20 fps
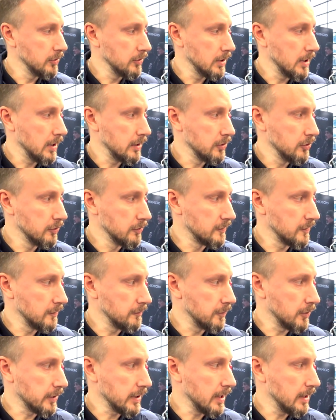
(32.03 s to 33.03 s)
and use it
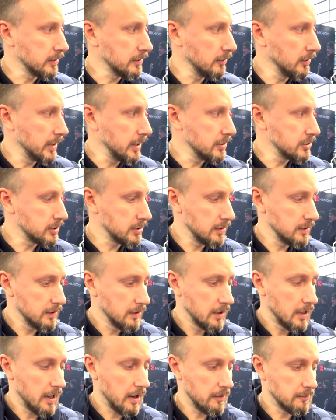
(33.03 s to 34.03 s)
for calculation
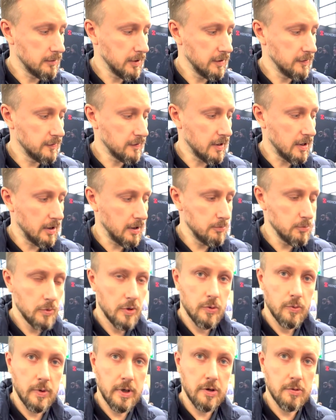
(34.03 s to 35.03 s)
every time
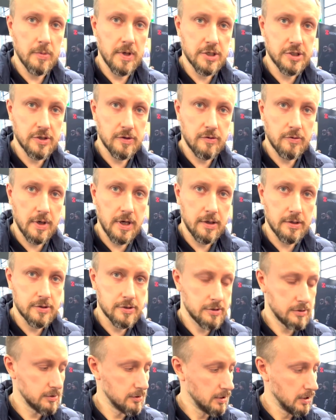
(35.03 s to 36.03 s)
when you measure the range.
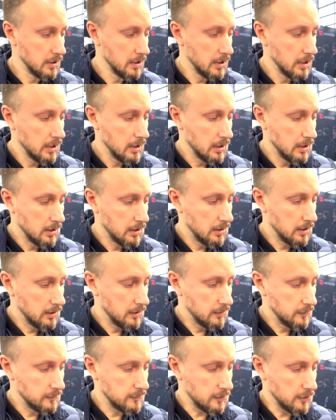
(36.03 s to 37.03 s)

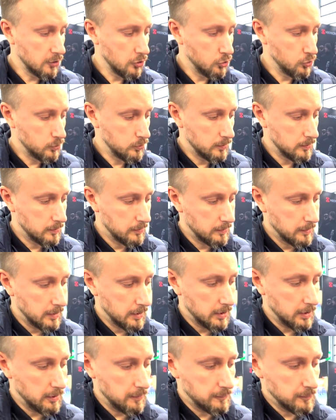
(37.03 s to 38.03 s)
So
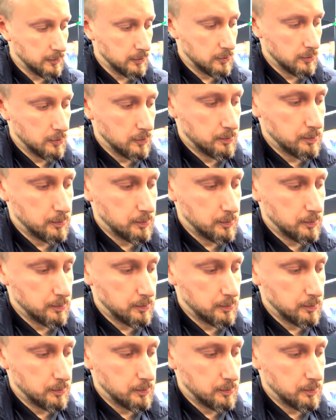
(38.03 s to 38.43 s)
if you